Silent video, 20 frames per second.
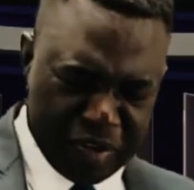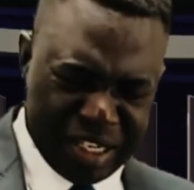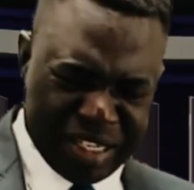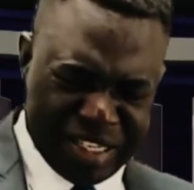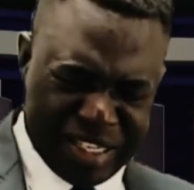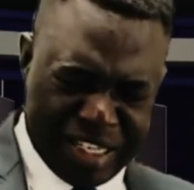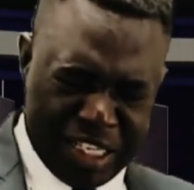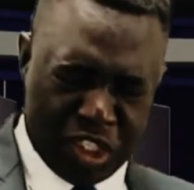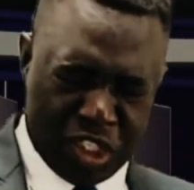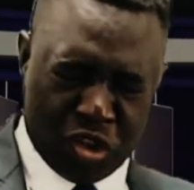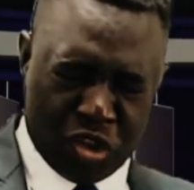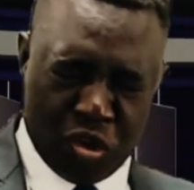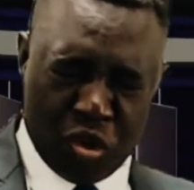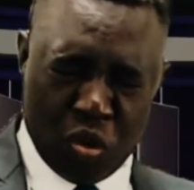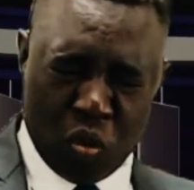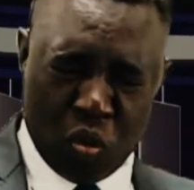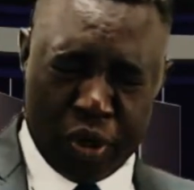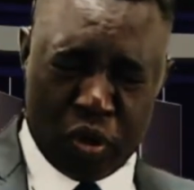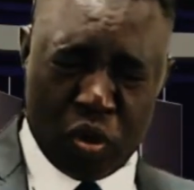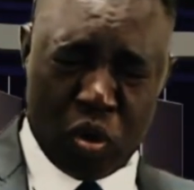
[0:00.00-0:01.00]
This new
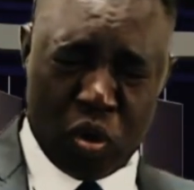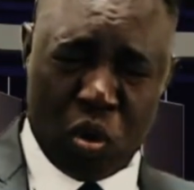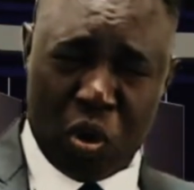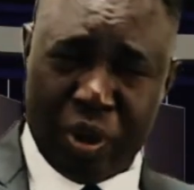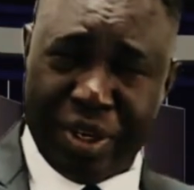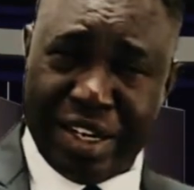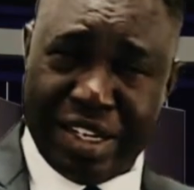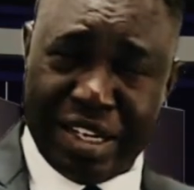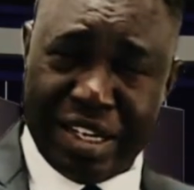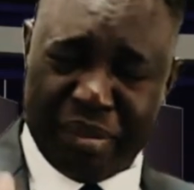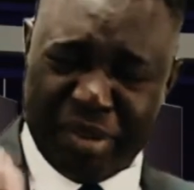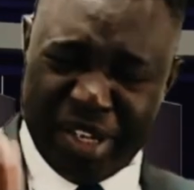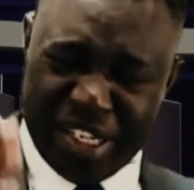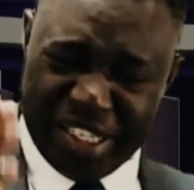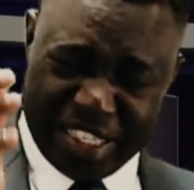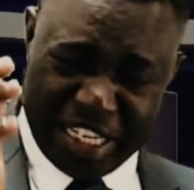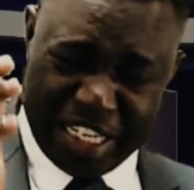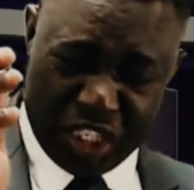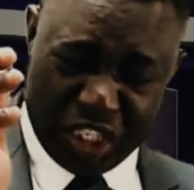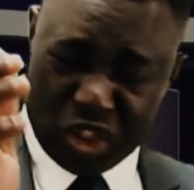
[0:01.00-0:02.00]
week, oh God, let there be a
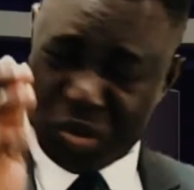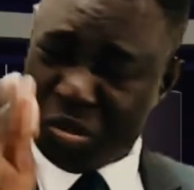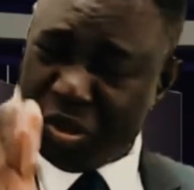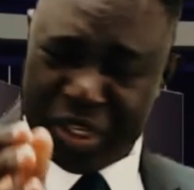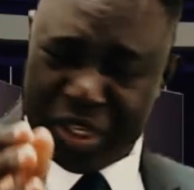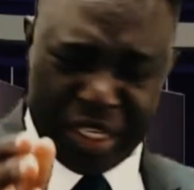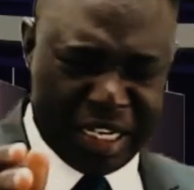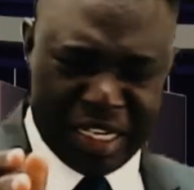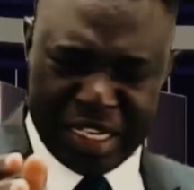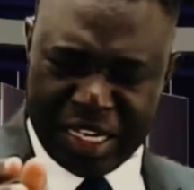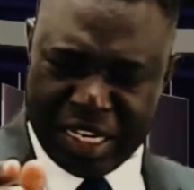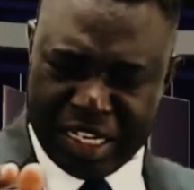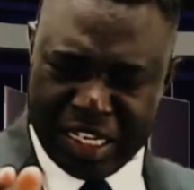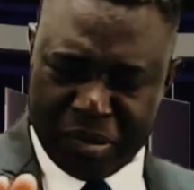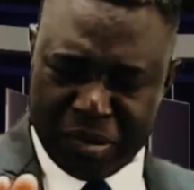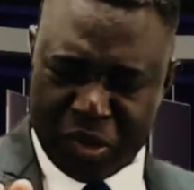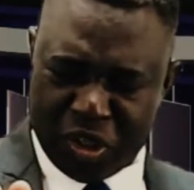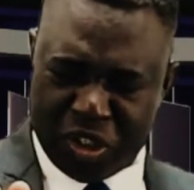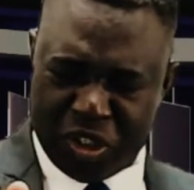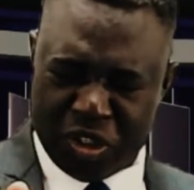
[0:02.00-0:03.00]
testimony in the
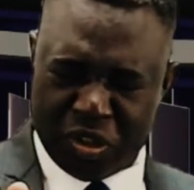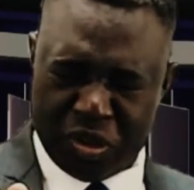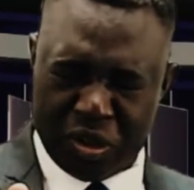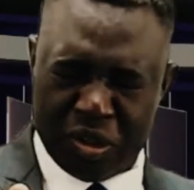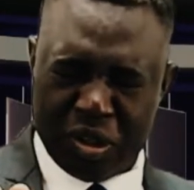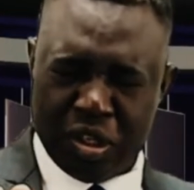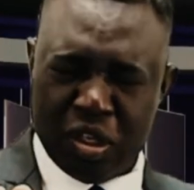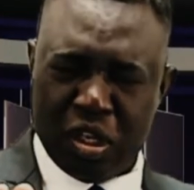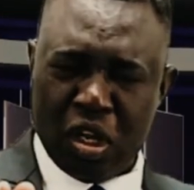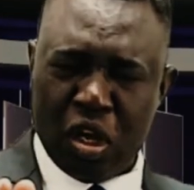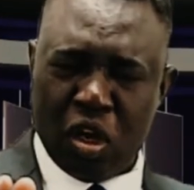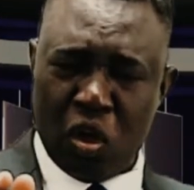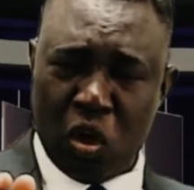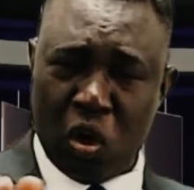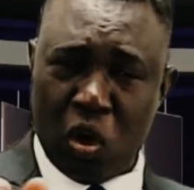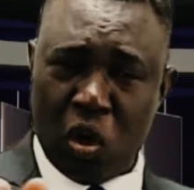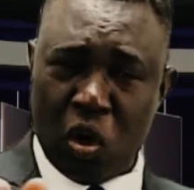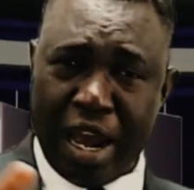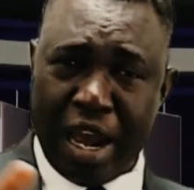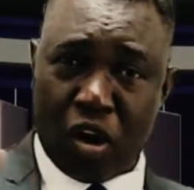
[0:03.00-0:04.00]
name of Jesus.
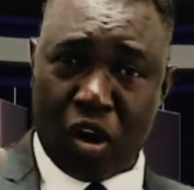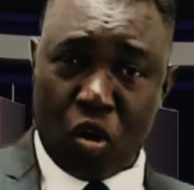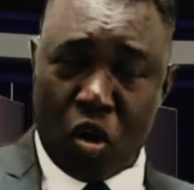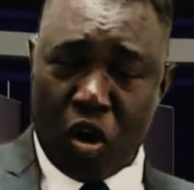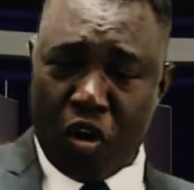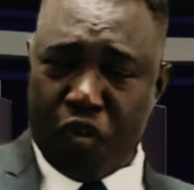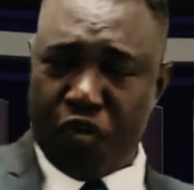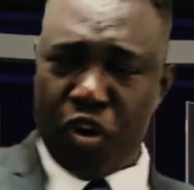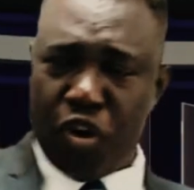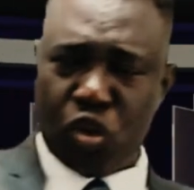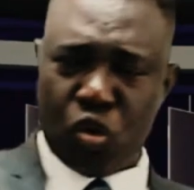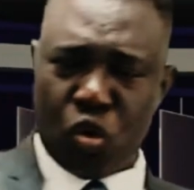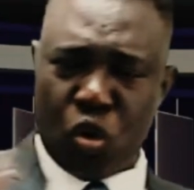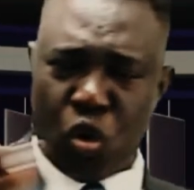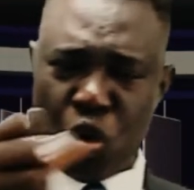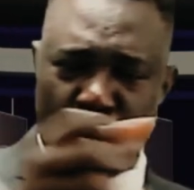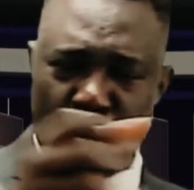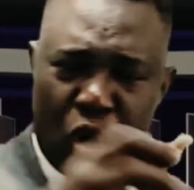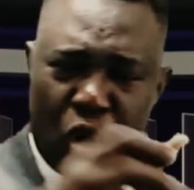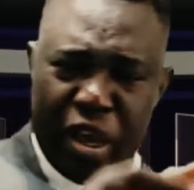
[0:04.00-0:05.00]
Lord, I call forth, oh
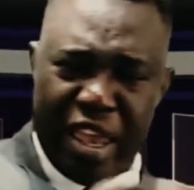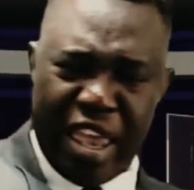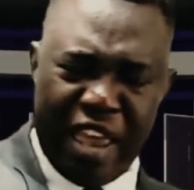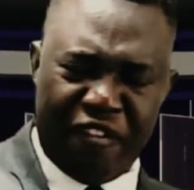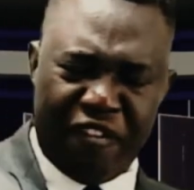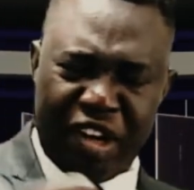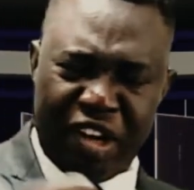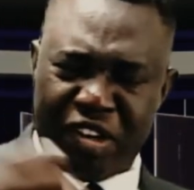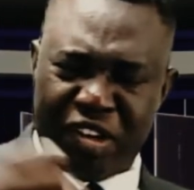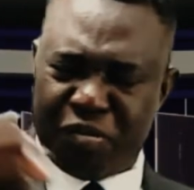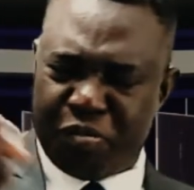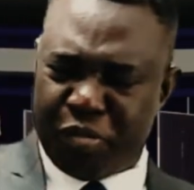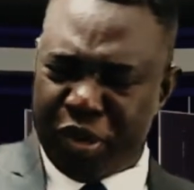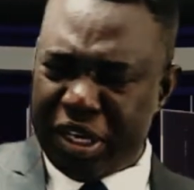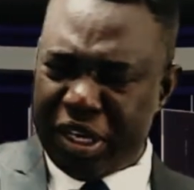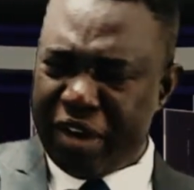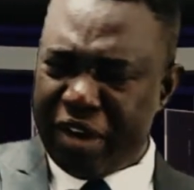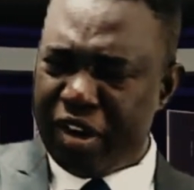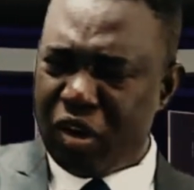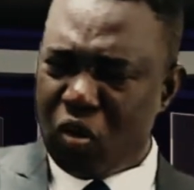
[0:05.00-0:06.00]
God, every
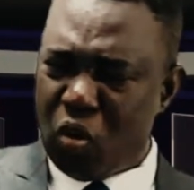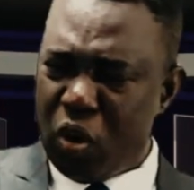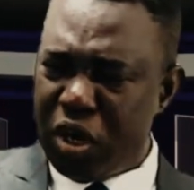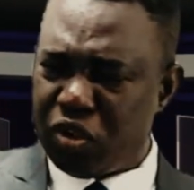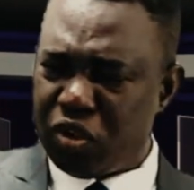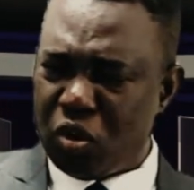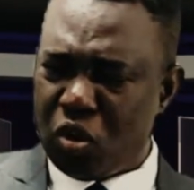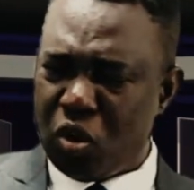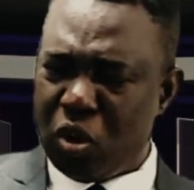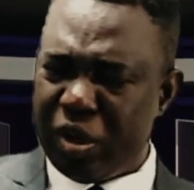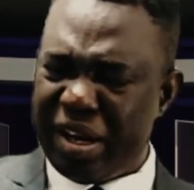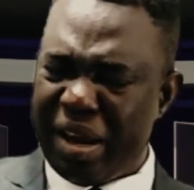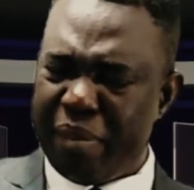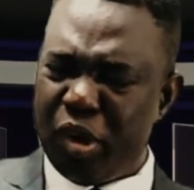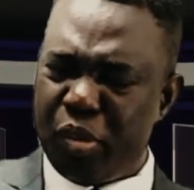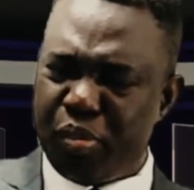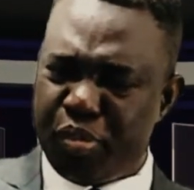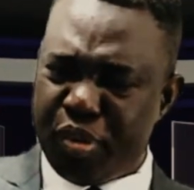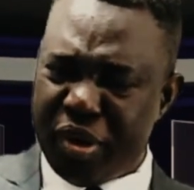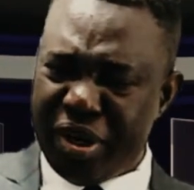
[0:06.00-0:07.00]
prayer request, oh God, I've been
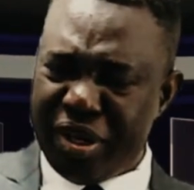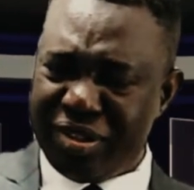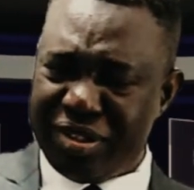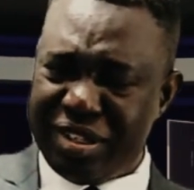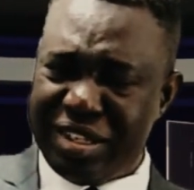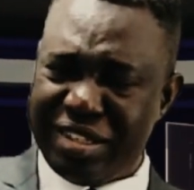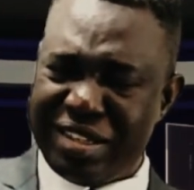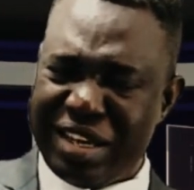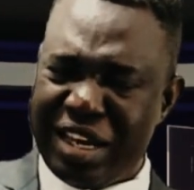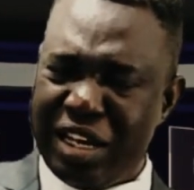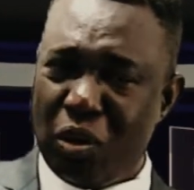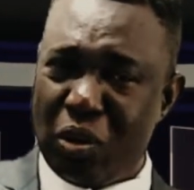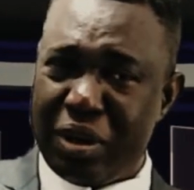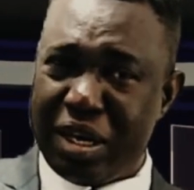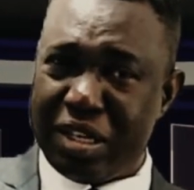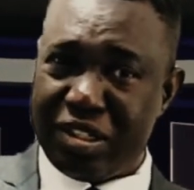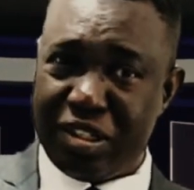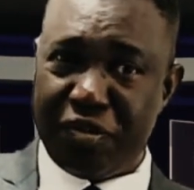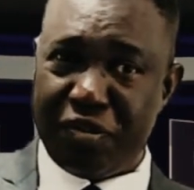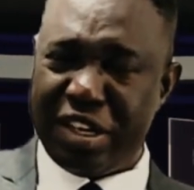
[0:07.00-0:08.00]
praying since and look
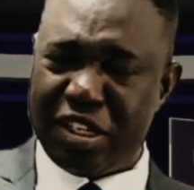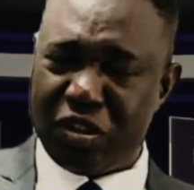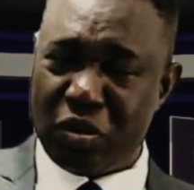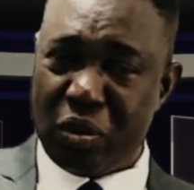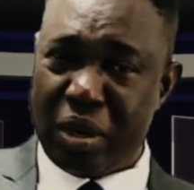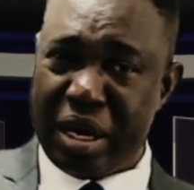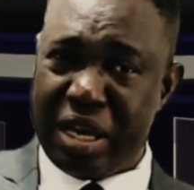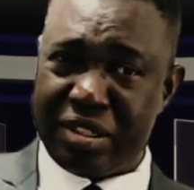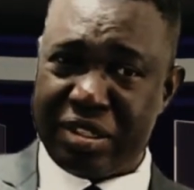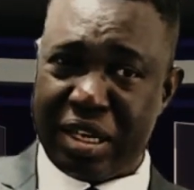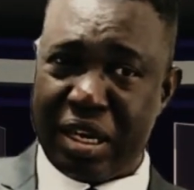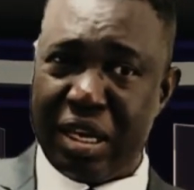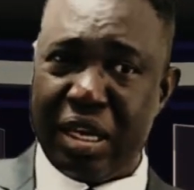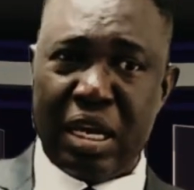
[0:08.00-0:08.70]
as if there's no answer.